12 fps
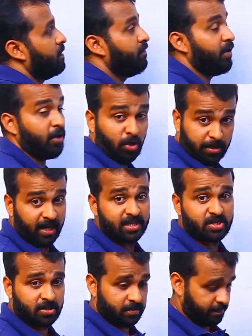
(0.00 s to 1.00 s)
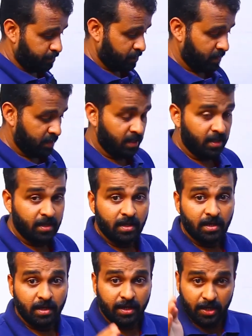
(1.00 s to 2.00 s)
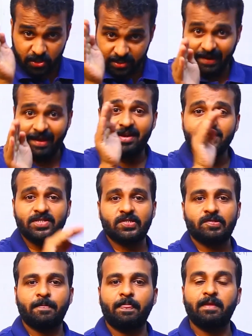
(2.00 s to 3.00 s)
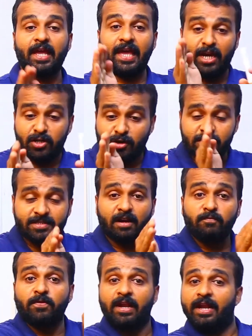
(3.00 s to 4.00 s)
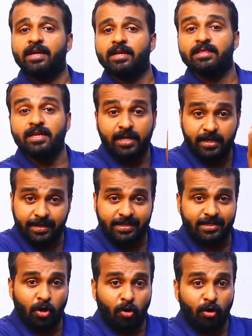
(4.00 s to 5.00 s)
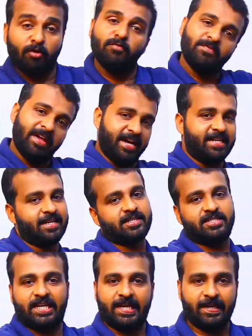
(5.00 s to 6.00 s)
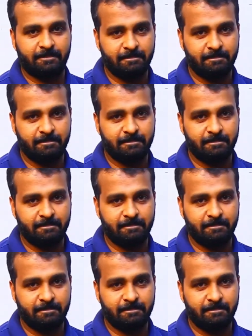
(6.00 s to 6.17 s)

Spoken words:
We know that in shells, electrons are filling in the increasing order of energy.